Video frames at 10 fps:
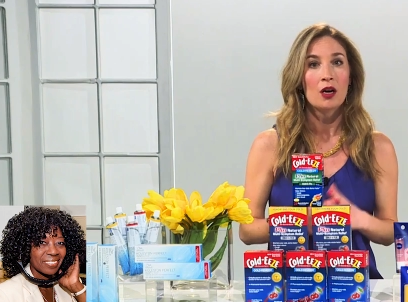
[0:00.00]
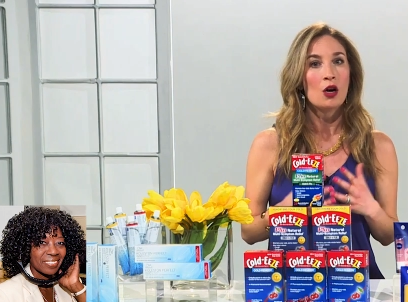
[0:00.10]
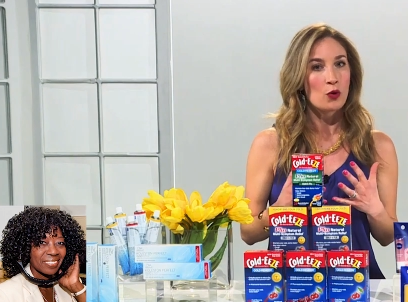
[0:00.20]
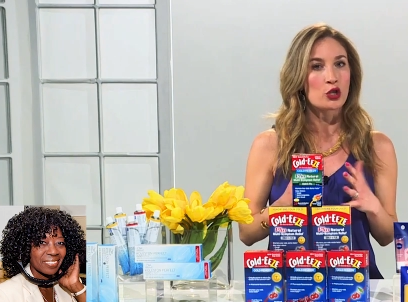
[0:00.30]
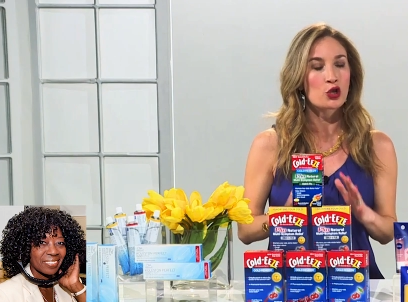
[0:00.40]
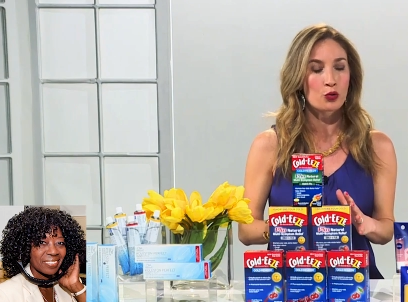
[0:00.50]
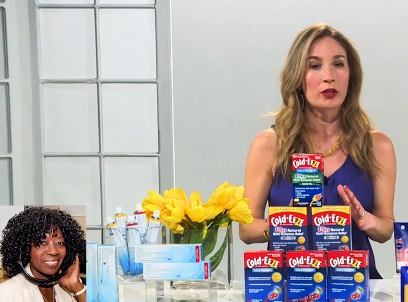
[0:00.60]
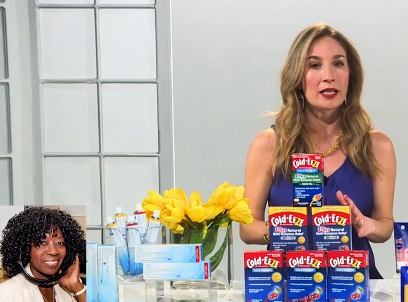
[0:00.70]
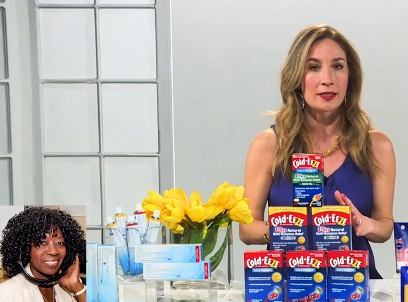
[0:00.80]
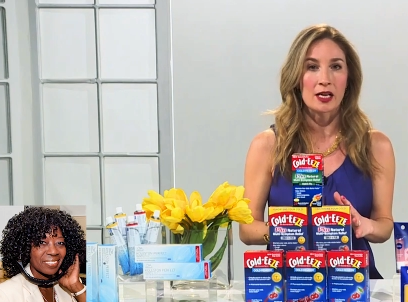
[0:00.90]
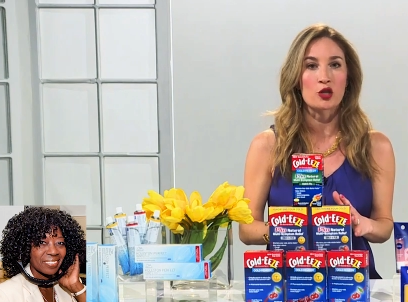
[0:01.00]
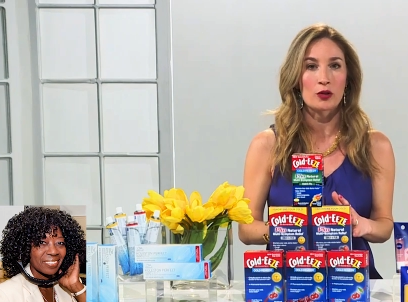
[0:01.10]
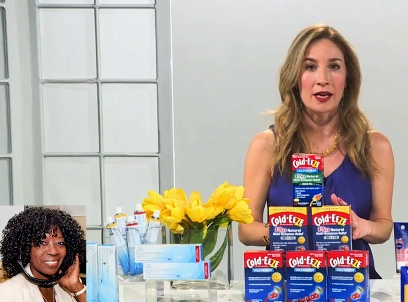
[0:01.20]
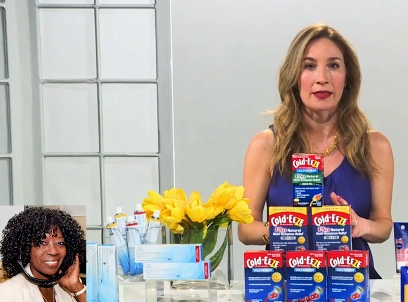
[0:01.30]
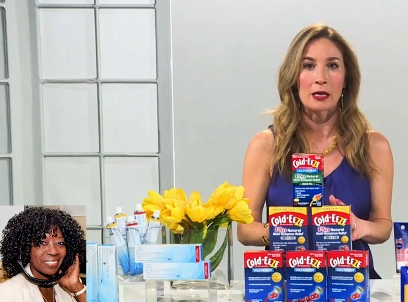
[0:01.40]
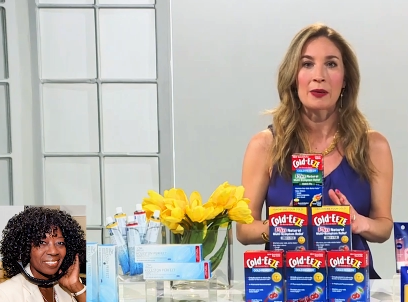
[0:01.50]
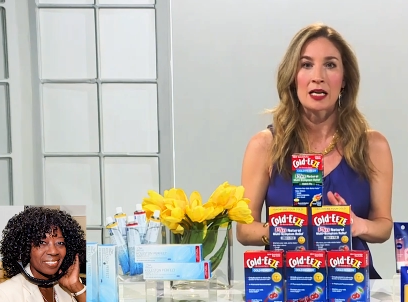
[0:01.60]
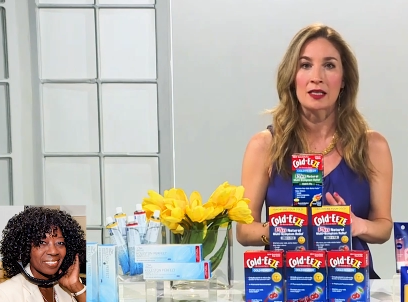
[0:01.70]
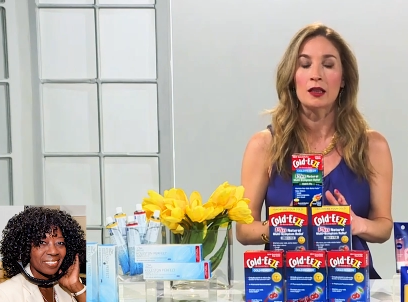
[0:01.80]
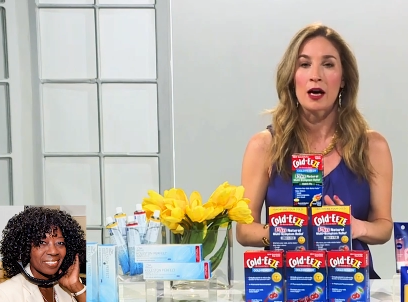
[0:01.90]
Speaker 1: which is truly essential, I think,
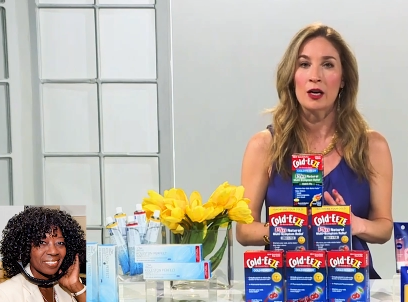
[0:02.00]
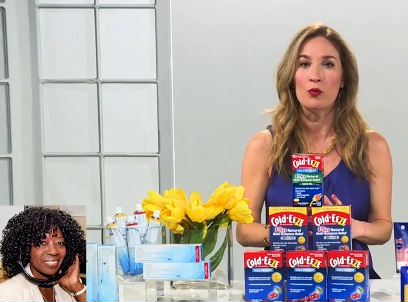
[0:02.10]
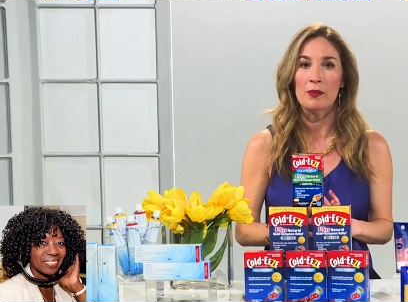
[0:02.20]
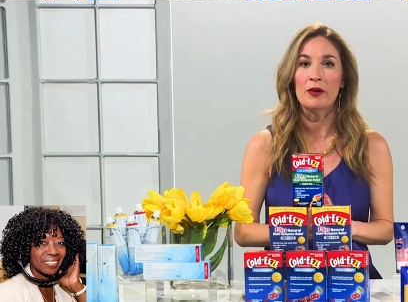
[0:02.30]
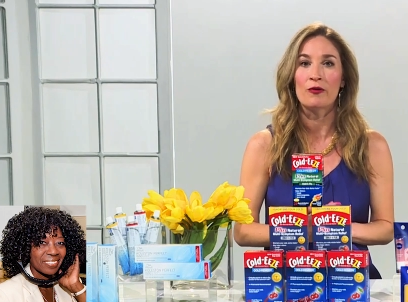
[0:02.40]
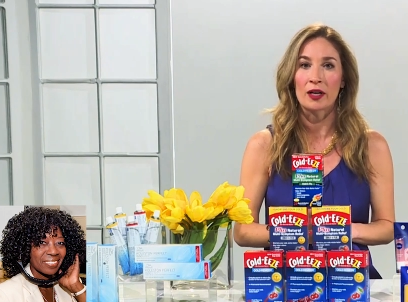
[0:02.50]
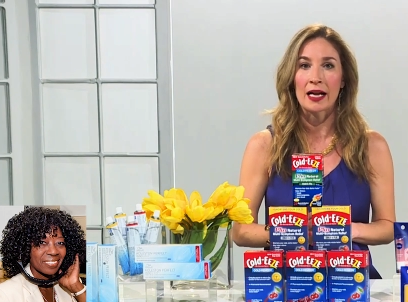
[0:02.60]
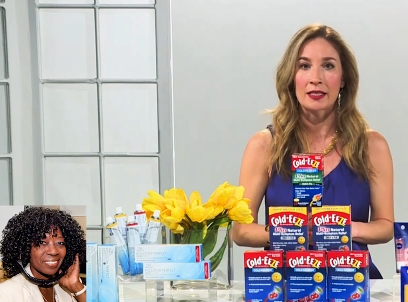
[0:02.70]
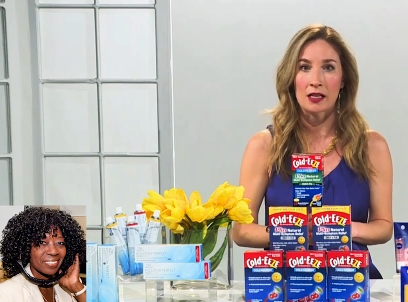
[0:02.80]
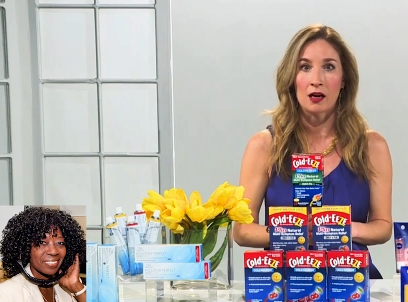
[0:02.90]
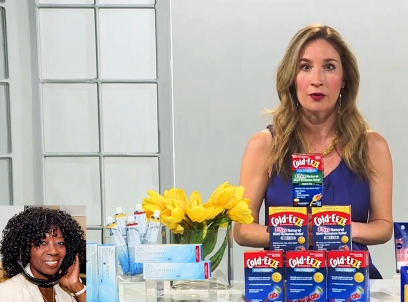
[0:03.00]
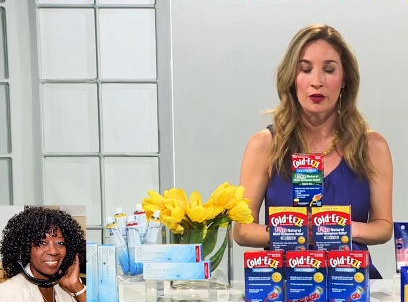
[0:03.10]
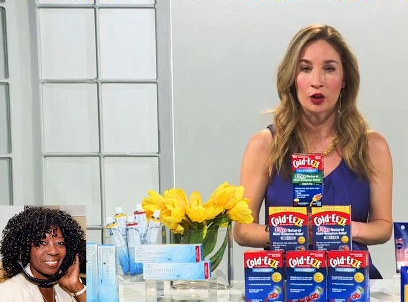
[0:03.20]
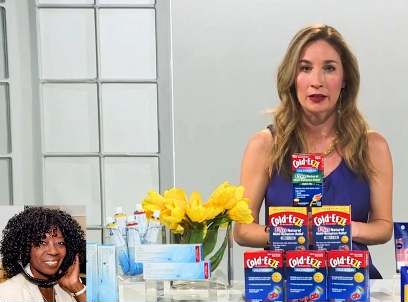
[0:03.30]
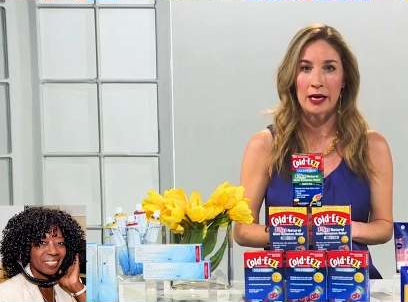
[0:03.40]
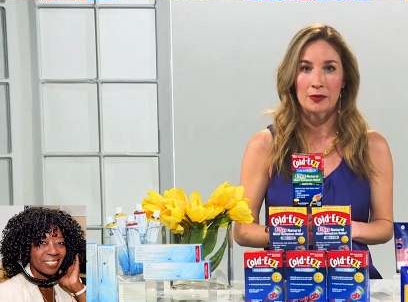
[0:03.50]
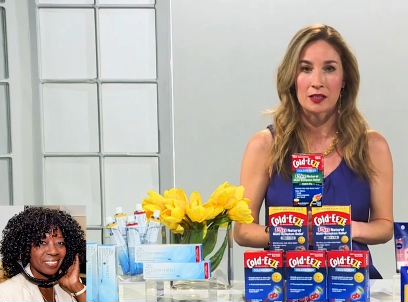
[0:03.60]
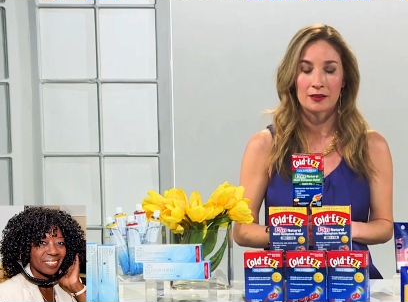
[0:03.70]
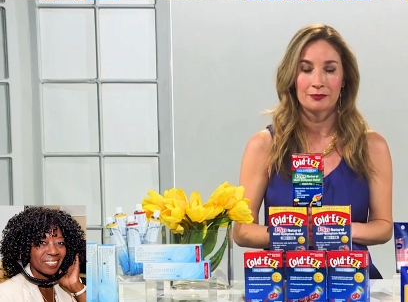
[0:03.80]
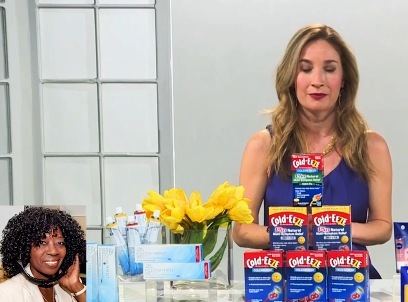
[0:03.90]
because a lot of women forget to cover their lips.